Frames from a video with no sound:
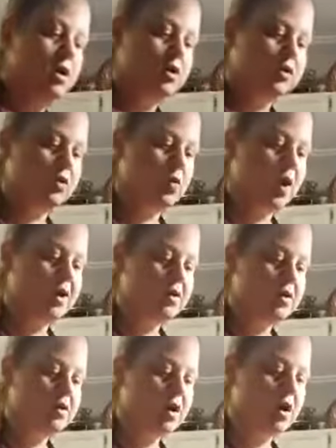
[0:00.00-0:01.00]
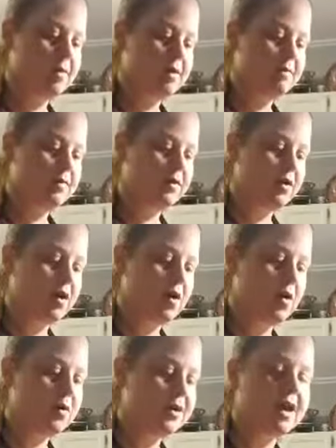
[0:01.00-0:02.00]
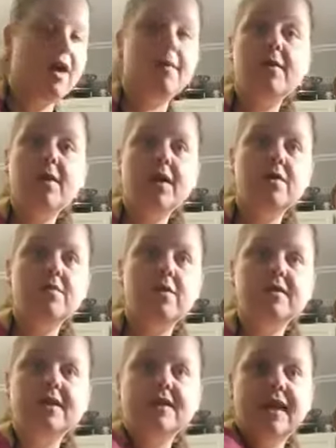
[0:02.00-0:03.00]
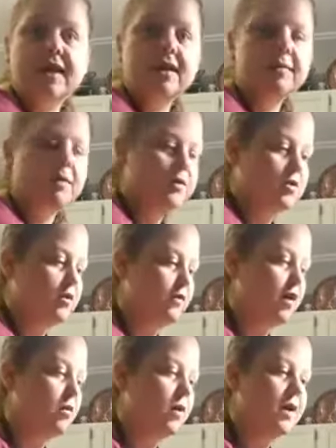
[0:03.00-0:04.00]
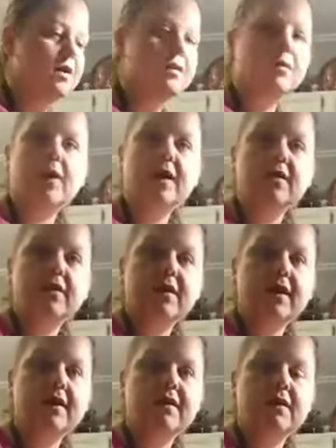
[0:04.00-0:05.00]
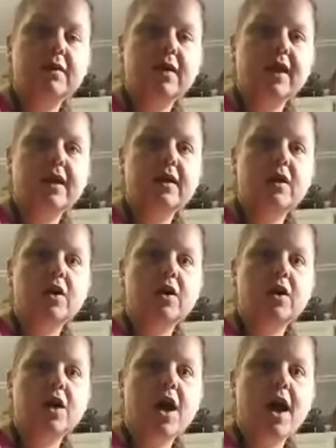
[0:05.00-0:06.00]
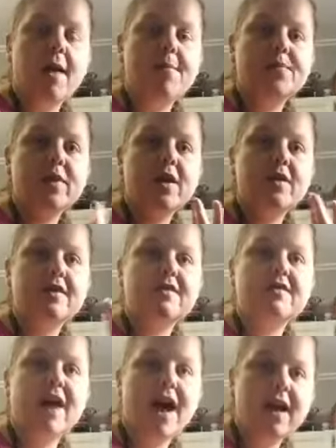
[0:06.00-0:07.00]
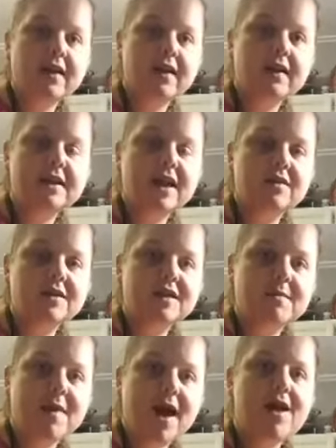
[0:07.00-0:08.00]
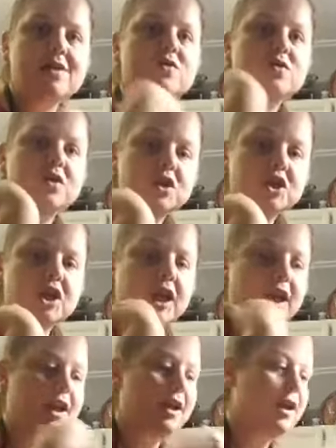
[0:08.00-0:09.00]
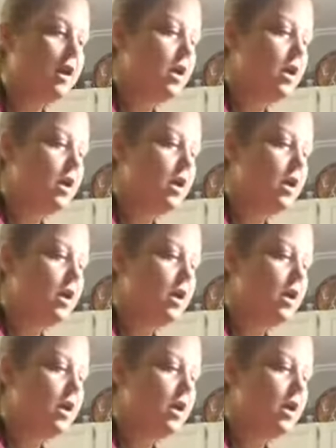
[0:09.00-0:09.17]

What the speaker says: So why don't you comment below? Tell me what you're most excited about so far. What do you think? Do you like your the salad sounds the best, or the chicken?